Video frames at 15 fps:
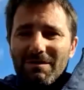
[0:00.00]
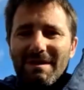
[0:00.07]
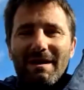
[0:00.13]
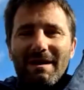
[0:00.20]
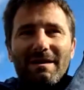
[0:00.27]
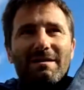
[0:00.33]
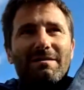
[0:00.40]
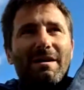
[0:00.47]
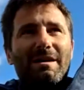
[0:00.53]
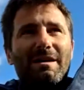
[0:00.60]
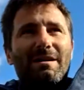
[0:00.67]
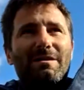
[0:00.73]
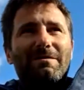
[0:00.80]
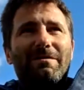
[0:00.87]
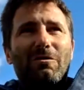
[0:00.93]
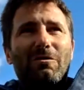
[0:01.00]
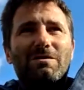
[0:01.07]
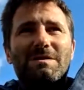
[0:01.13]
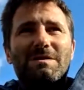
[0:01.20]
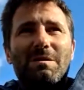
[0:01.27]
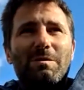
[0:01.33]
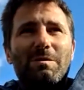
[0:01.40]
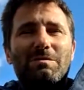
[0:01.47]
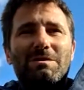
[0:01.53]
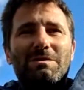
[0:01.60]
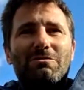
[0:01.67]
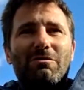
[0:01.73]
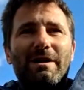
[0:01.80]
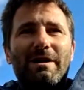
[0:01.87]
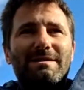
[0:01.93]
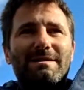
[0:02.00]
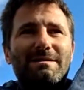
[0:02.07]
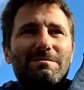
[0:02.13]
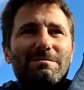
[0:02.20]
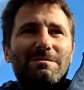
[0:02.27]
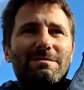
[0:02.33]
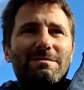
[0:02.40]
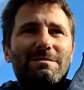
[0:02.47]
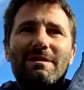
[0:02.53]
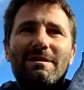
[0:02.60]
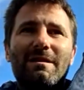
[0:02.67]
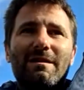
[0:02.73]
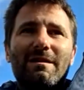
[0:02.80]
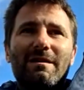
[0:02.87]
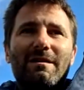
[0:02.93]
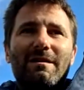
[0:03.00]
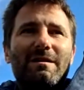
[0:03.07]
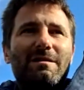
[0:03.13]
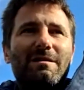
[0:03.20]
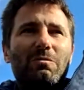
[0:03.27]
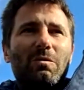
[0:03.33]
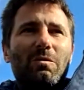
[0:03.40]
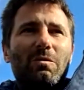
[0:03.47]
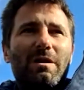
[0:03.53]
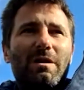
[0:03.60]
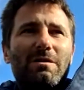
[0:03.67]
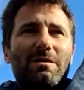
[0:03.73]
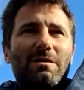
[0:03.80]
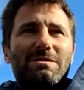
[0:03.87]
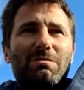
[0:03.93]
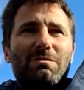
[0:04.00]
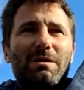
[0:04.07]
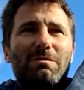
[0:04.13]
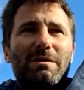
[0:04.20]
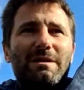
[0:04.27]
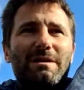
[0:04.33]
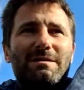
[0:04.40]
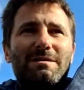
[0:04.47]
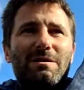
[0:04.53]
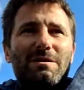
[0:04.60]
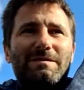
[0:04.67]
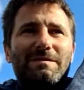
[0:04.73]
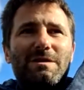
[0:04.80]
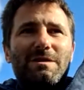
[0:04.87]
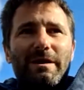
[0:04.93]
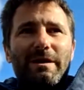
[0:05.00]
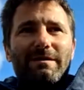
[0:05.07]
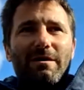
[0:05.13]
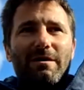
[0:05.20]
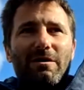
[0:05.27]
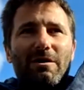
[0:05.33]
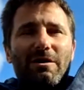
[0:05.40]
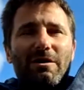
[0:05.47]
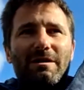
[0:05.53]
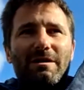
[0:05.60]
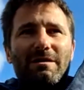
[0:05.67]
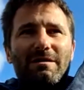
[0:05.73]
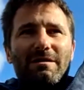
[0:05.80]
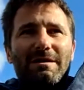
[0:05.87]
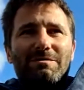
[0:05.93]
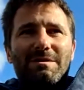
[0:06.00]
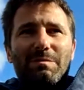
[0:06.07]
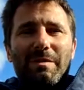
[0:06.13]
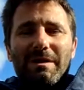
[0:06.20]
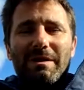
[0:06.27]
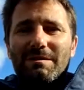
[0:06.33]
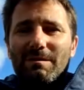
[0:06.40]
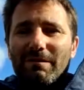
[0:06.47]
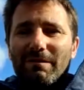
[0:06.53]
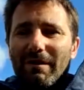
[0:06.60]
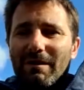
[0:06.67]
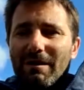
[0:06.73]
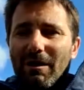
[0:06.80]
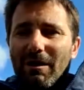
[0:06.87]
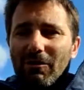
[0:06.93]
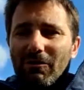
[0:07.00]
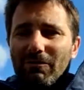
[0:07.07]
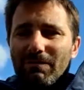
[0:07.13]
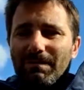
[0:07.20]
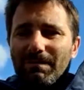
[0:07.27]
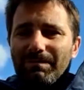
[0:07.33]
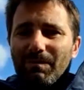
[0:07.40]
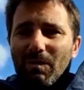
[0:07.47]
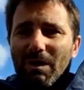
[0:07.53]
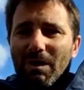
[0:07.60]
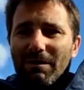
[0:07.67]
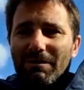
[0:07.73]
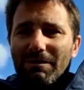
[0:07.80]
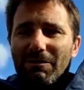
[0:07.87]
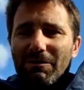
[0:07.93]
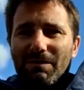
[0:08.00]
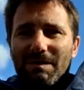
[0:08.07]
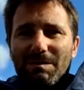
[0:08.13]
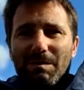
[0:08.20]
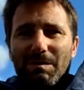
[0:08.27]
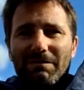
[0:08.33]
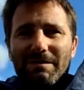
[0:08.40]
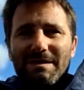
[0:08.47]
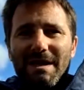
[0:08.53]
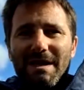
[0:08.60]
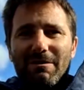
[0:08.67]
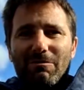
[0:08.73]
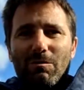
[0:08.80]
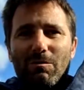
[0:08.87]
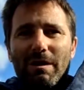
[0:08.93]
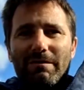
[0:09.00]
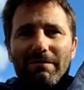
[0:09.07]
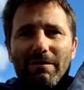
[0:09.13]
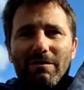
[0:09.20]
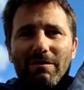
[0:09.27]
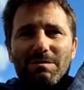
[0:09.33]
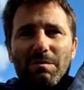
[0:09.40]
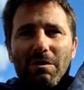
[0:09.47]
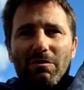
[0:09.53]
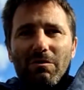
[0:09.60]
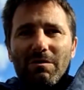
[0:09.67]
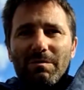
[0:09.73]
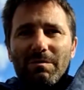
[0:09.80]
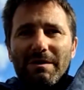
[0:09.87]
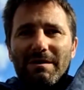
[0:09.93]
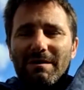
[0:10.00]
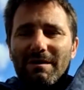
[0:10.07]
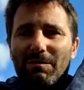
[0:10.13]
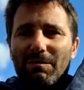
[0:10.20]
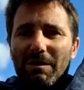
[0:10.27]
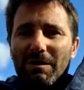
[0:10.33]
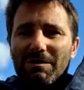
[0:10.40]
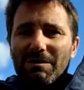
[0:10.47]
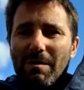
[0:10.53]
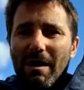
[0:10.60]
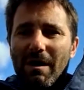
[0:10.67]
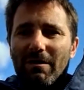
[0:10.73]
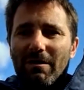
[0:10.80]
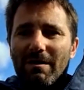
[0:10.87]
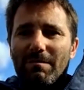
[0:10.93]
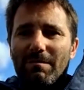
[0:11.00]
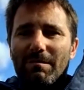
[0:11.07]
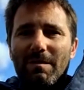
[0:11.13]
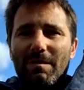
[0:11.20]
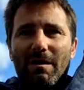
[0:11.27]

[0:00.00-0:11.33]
That kind of whole summer was great. It was one of those where we sort of signed Dirk. He was a bit sort of unknown. We kind of knew he was a bit of a tearaway fast bowler, but didn't know much about him.